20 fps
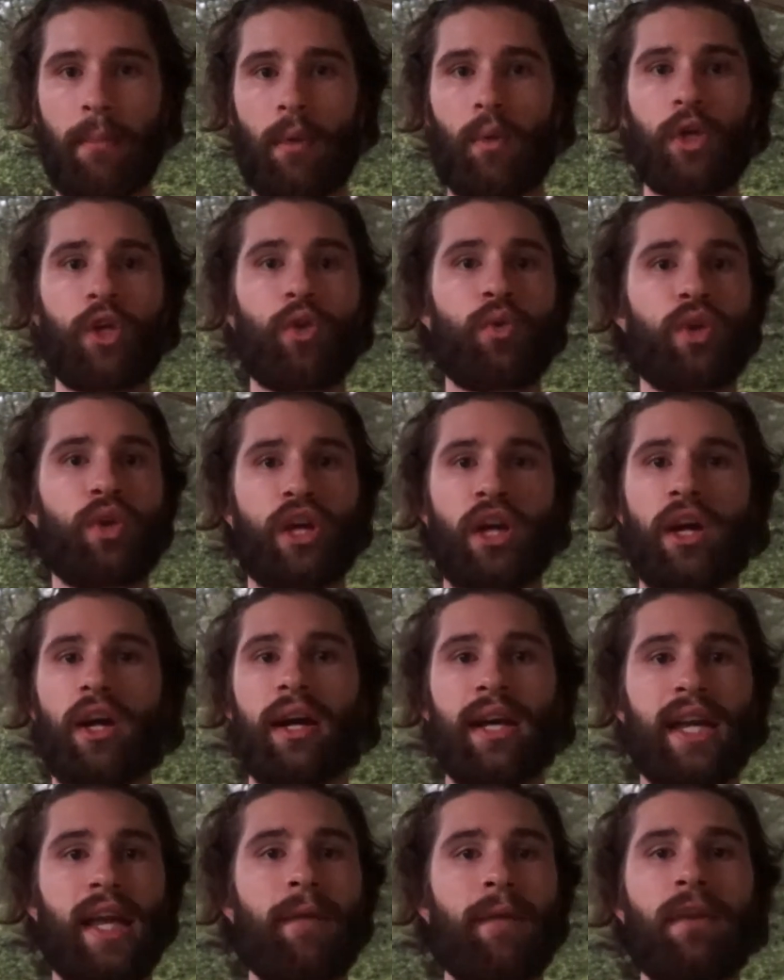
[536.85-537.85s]
But when you
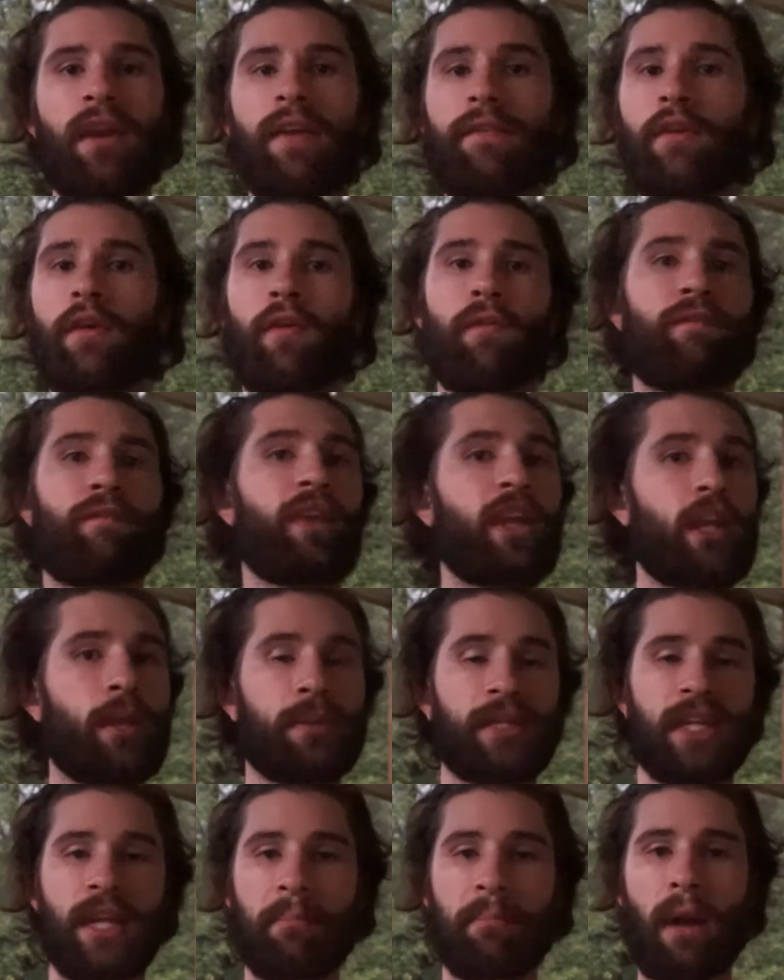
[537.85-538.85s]
cut, even if you're
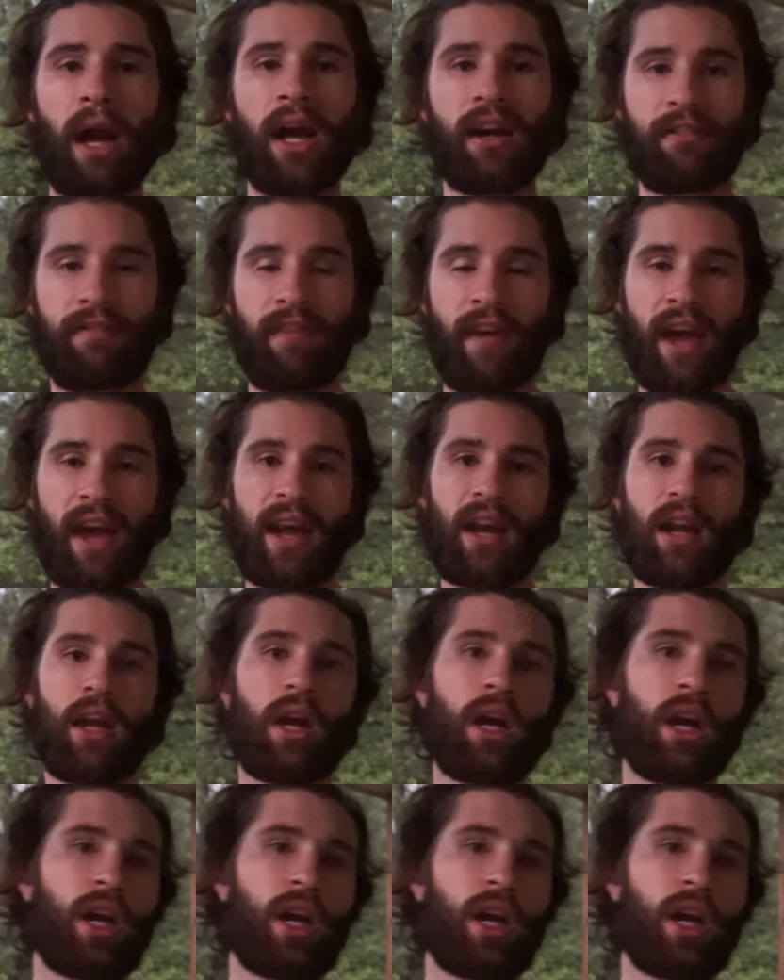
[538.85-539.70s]
50% body fat,